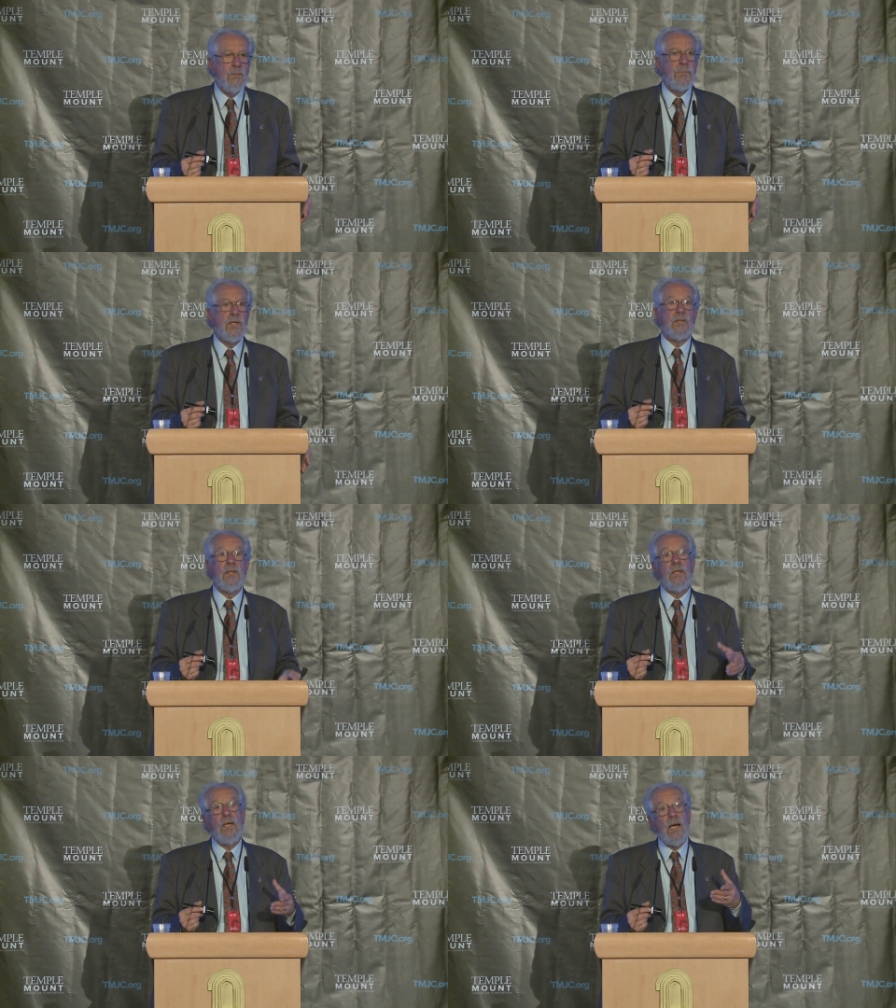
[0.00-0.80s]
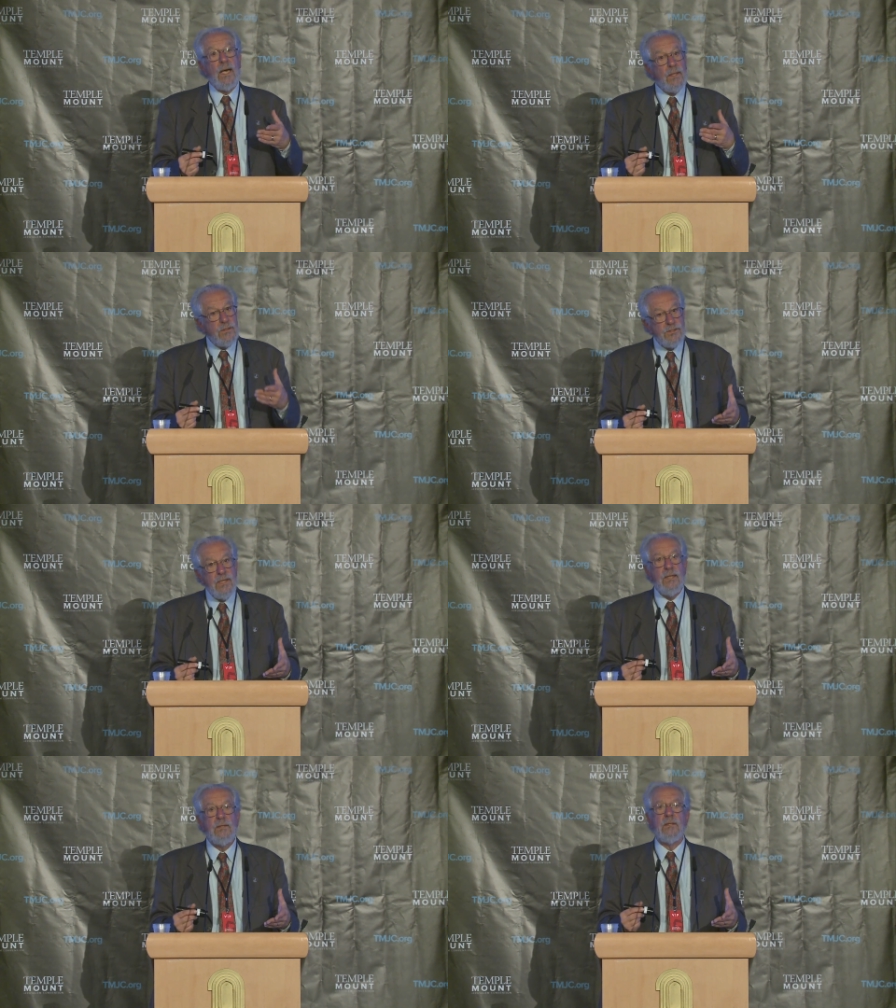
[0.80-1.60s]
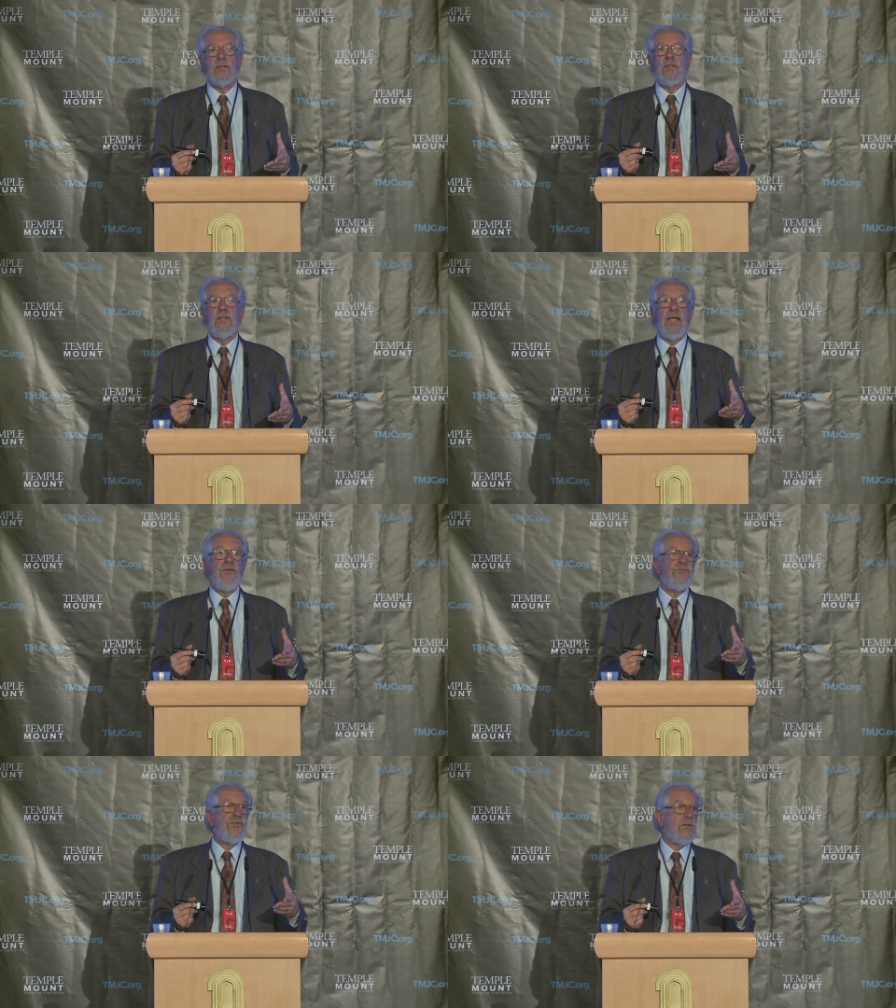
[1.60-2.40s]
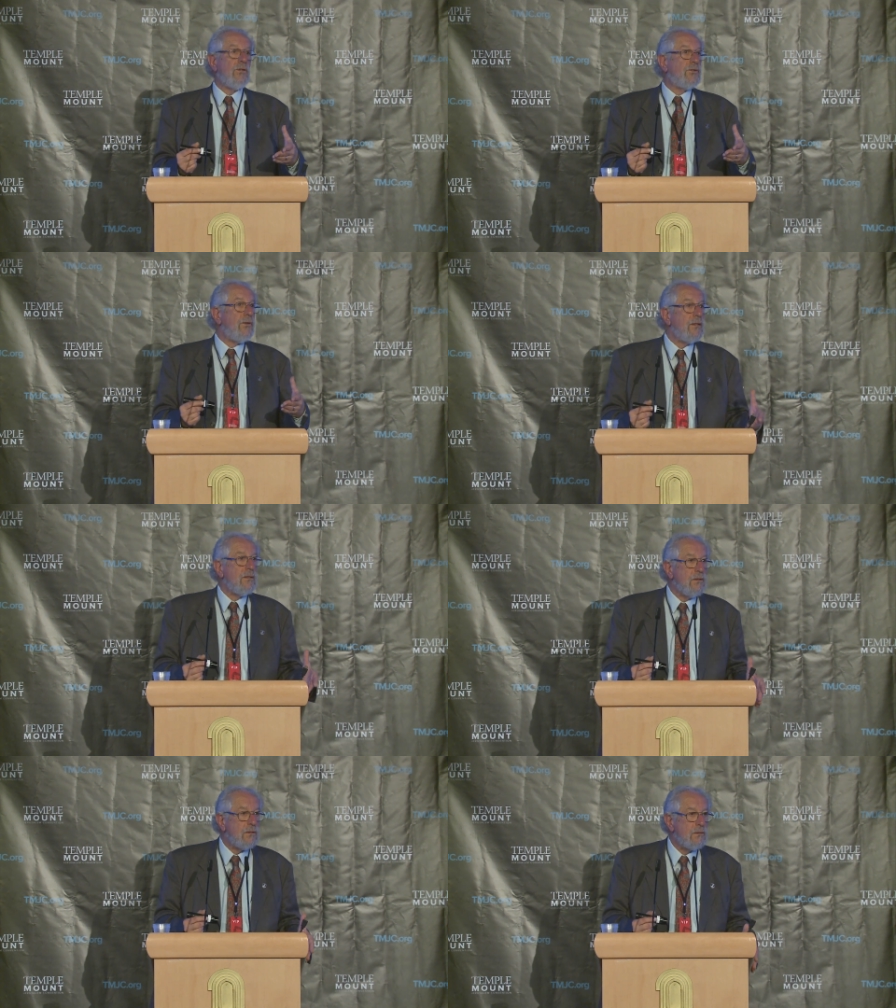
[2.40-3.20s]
But I understand they feel threatened.